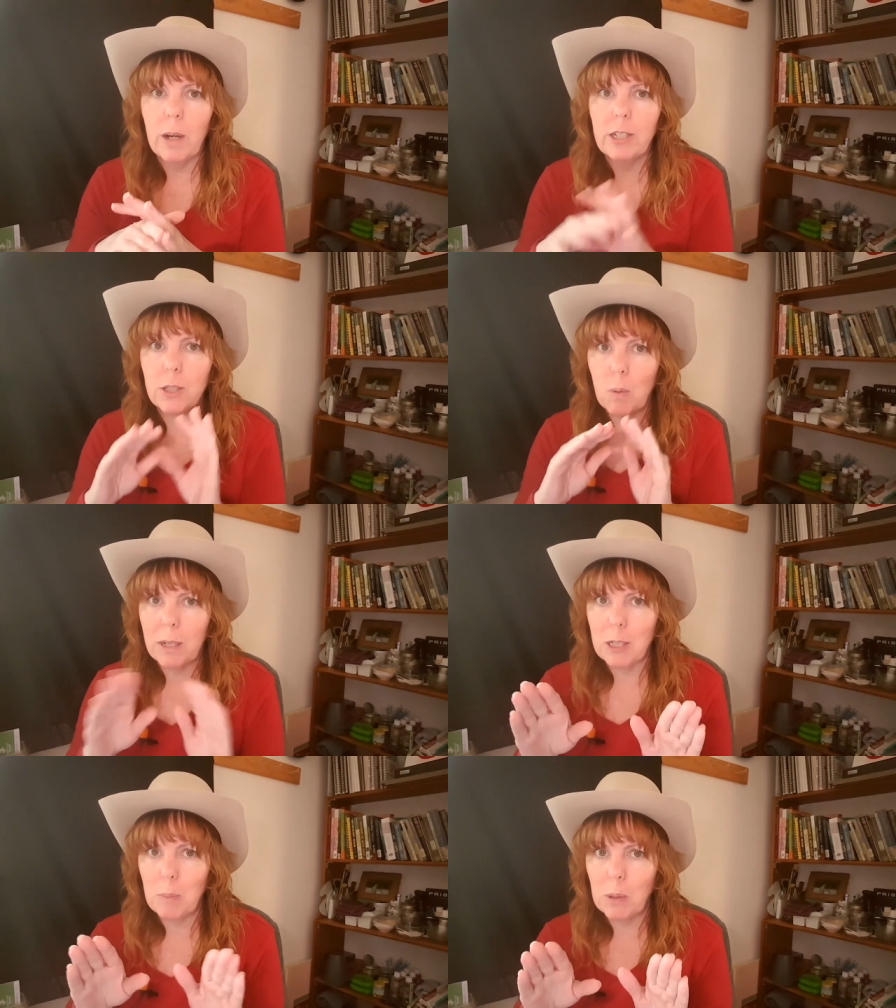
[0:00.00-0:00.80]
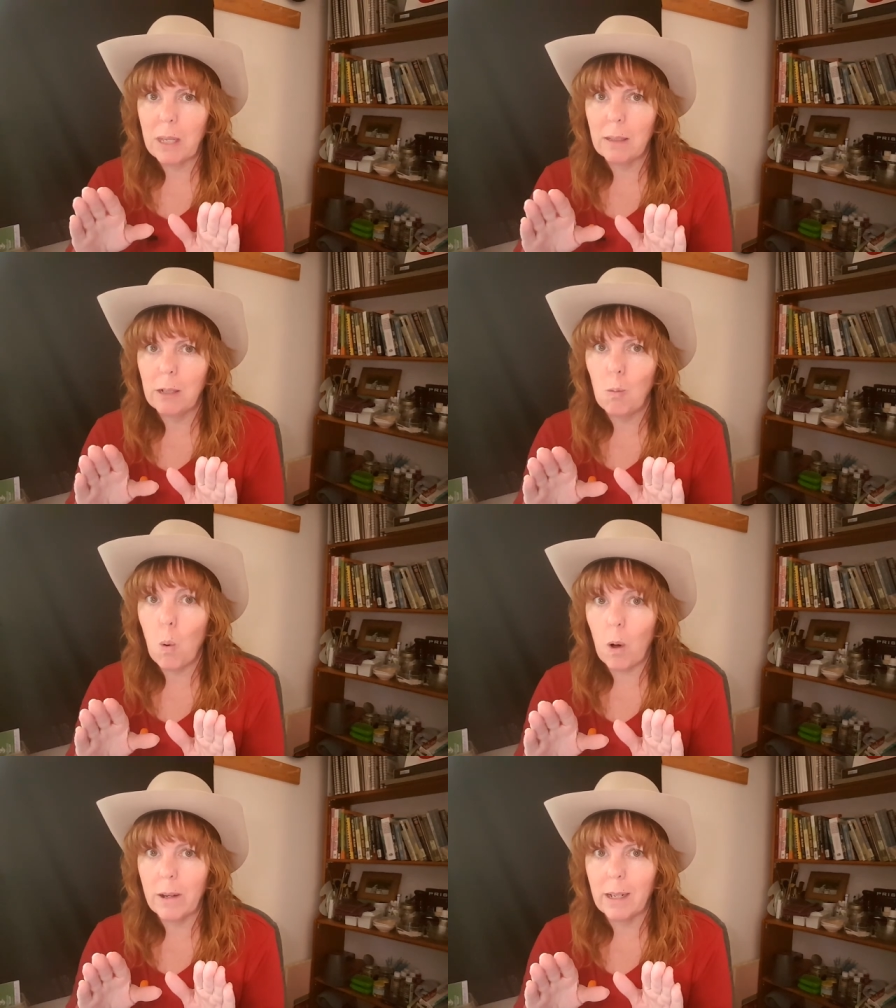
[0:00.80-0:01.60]
I just wanted to put that little
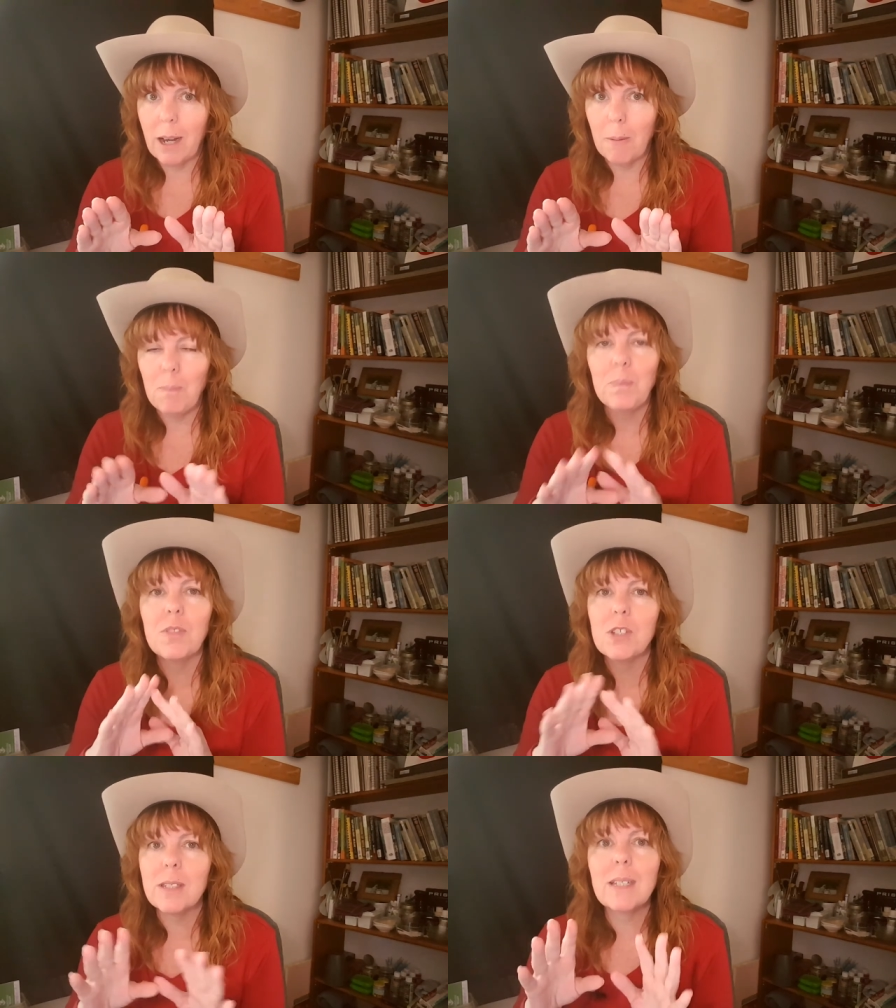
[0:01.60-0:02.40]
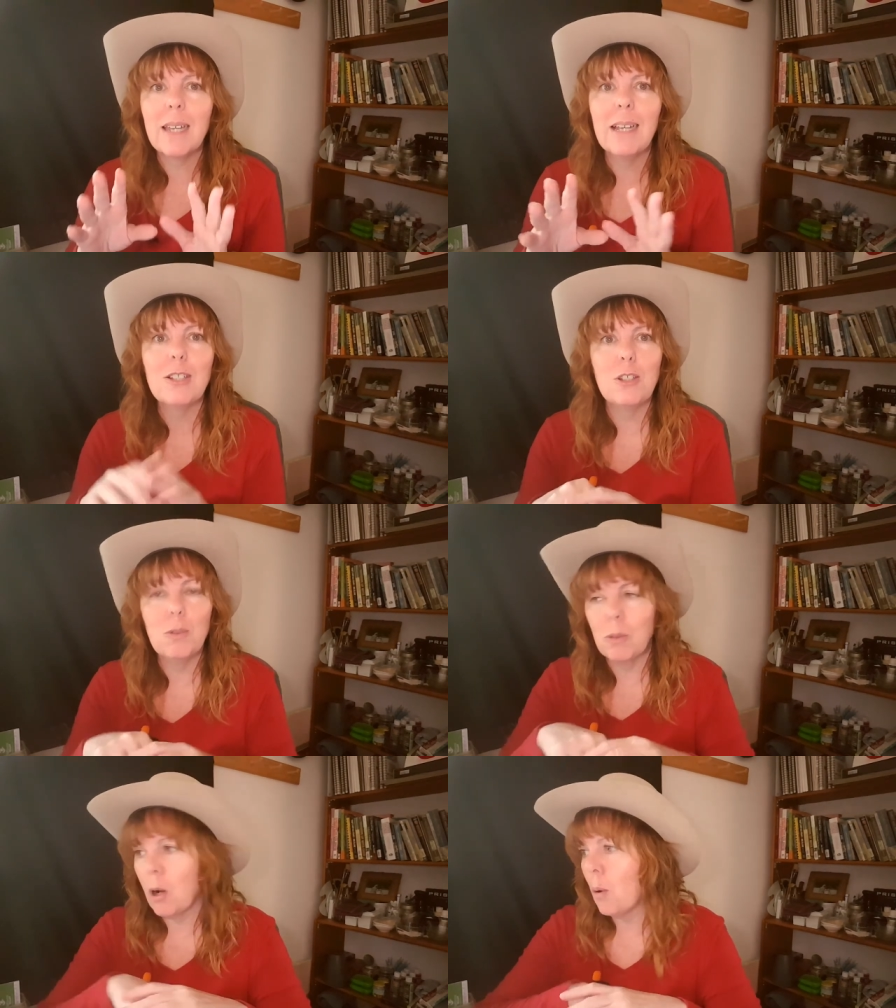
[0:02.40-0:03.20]
warning up just in case
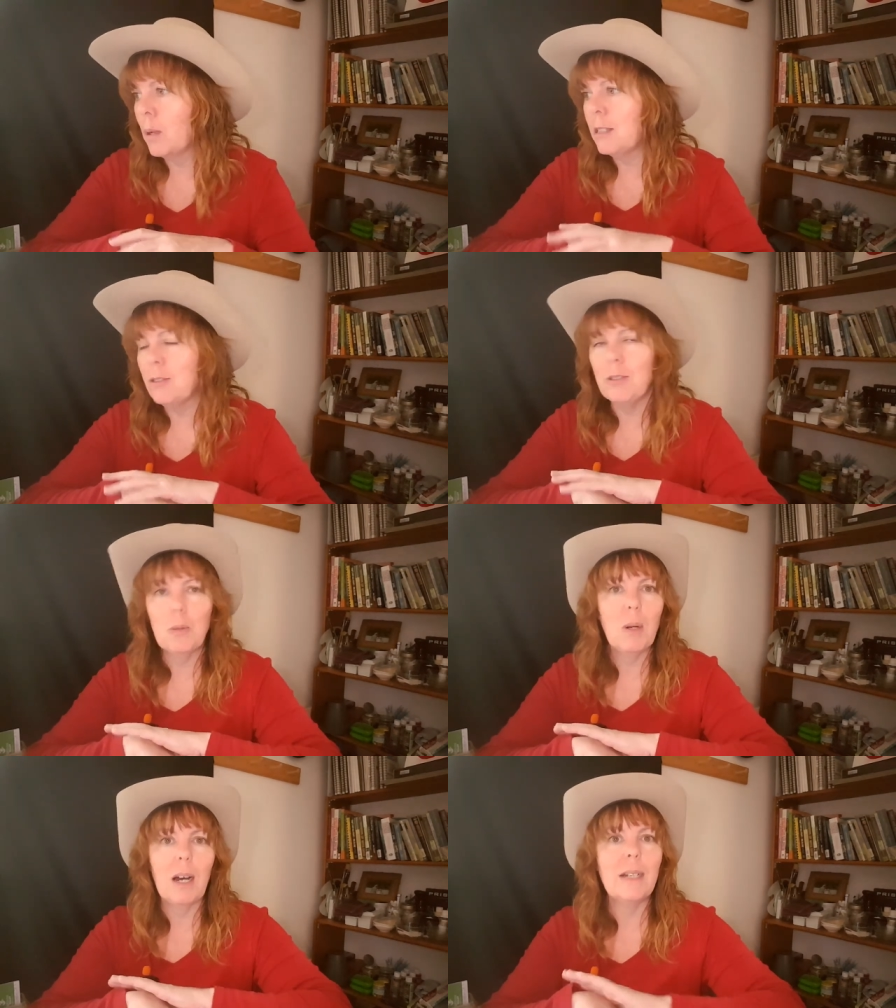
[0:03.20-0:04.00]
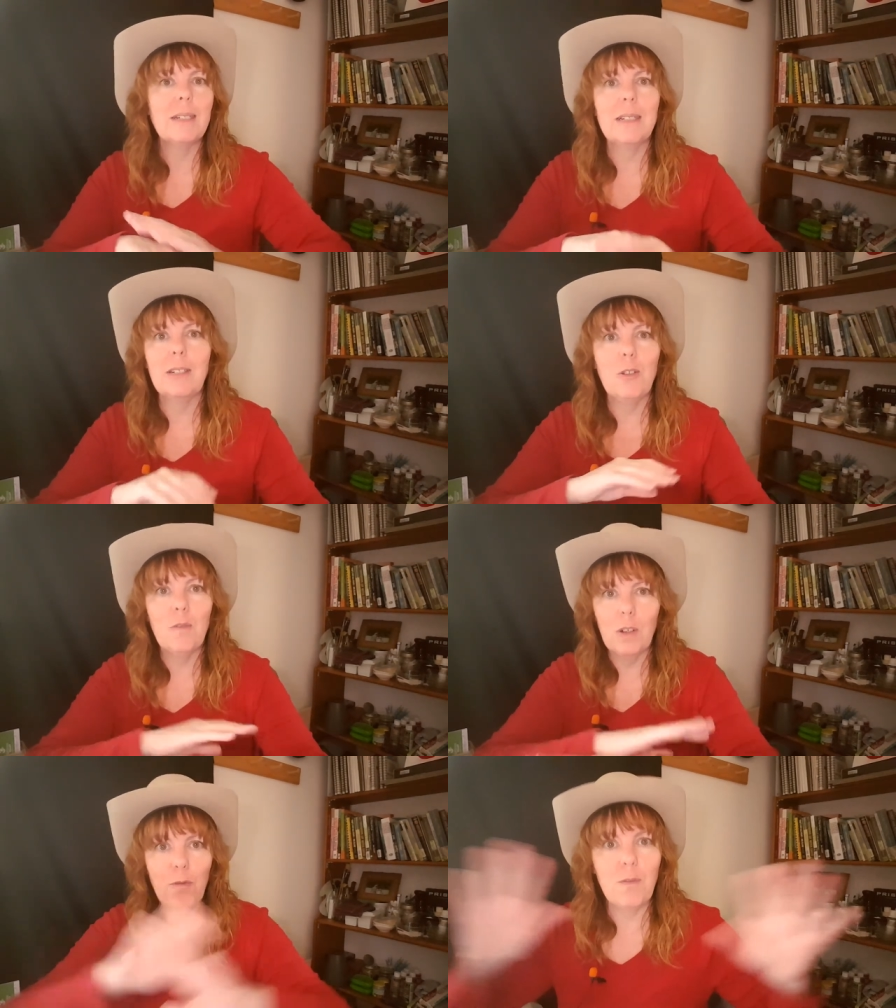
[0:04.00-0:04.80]
you go and you do what I did and you
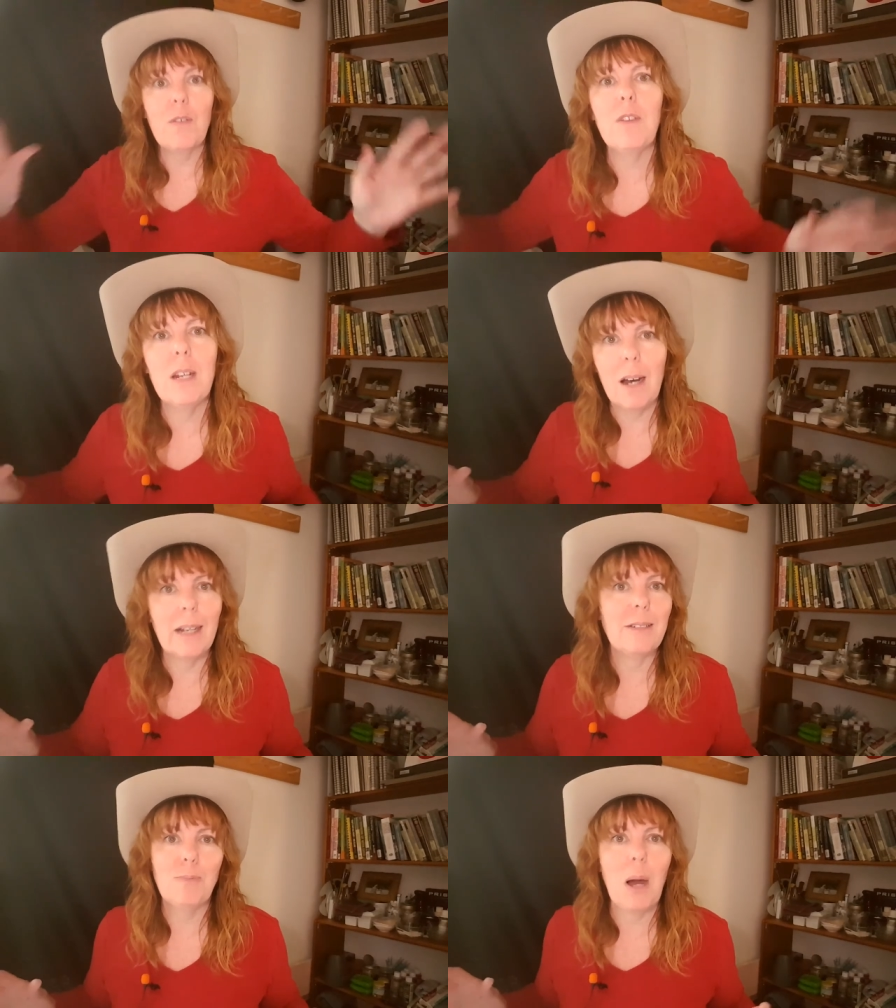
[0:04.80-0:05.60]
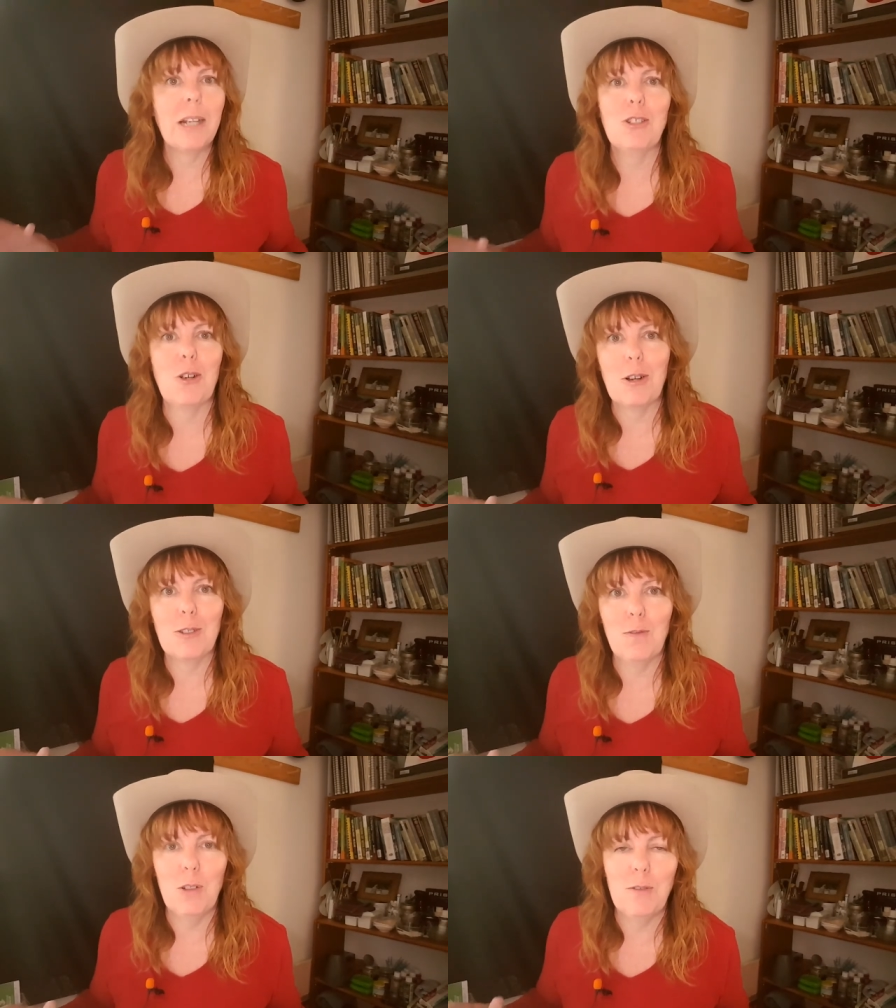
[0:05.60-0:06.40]
fill fifty-nine pint
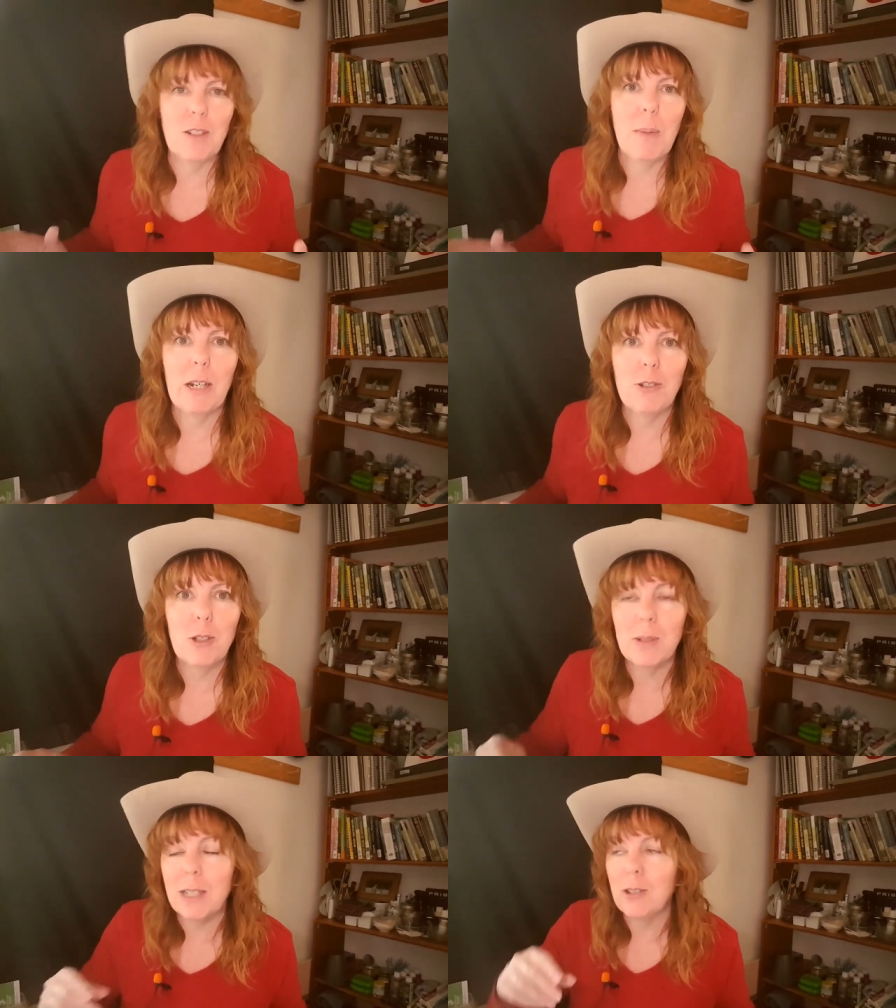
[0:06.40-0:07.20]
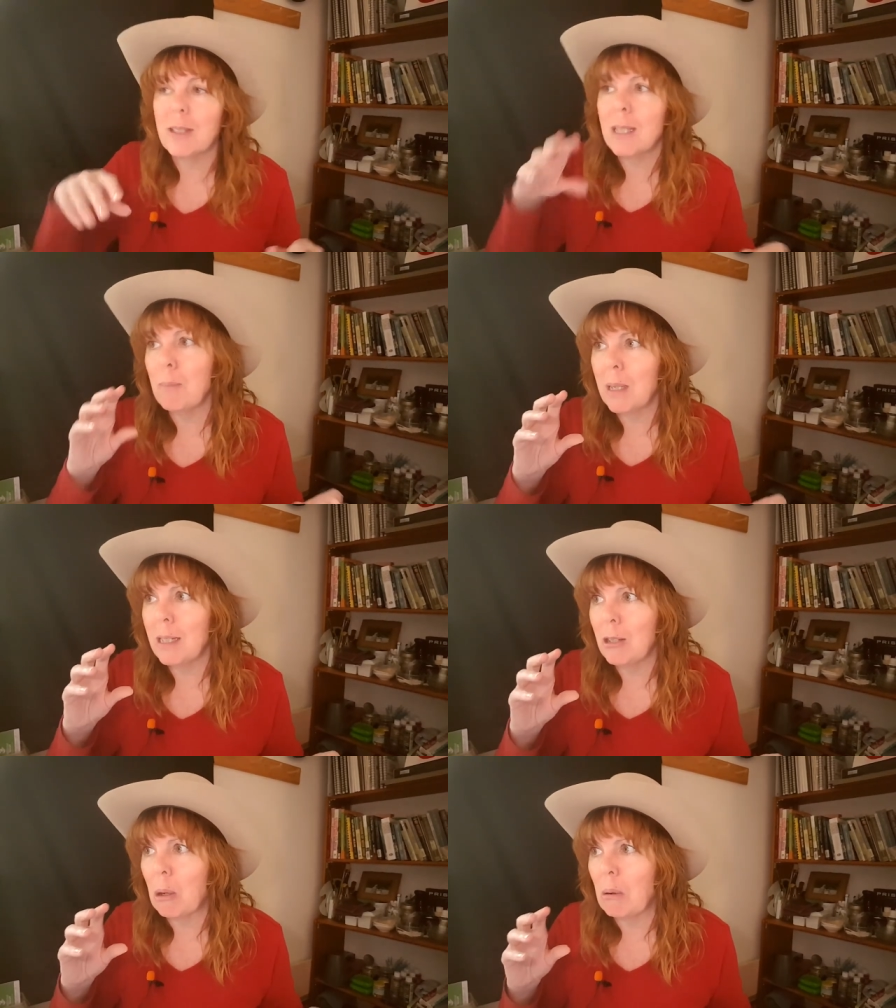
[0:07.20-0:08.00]
jars full of tomato juice and you sip it
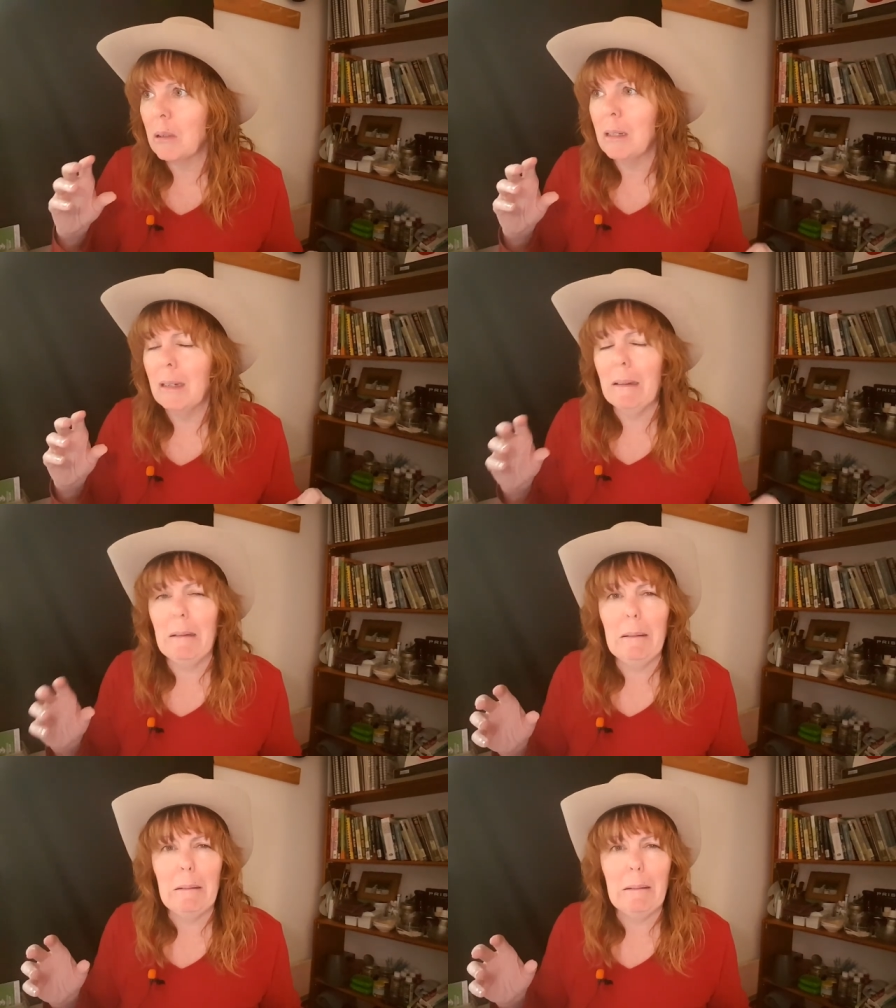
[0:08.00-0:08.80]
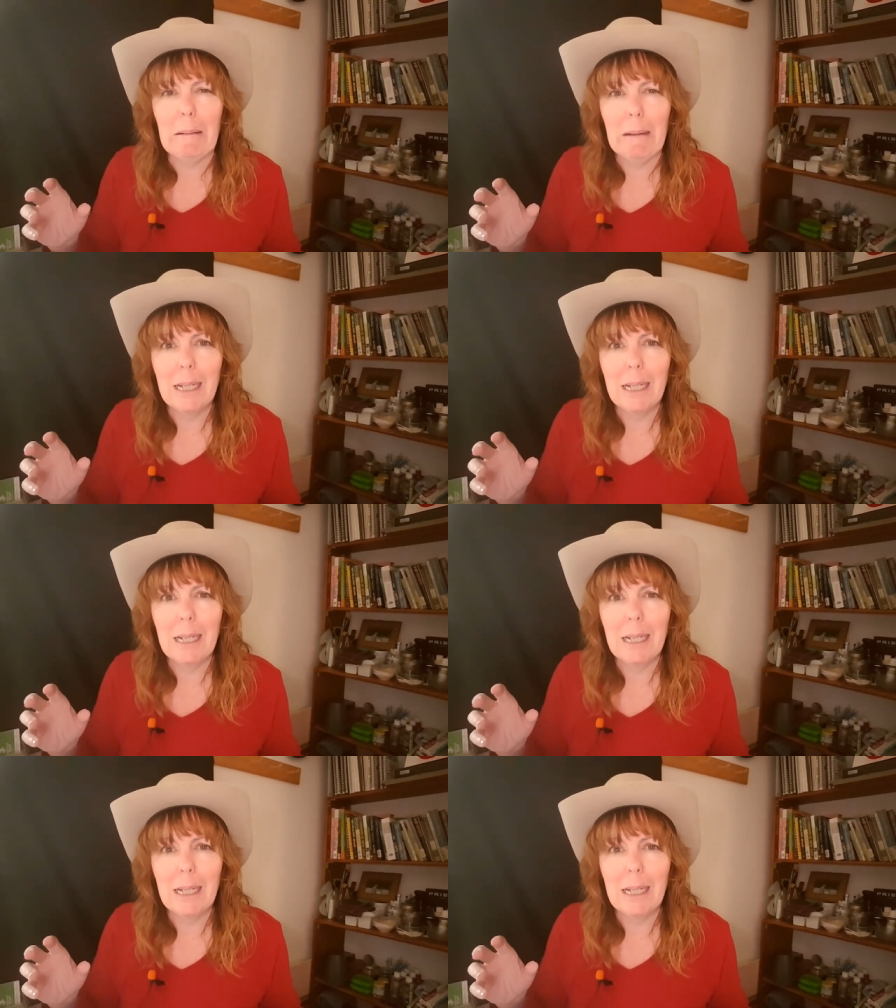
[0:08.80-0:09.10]
and you go, ugh.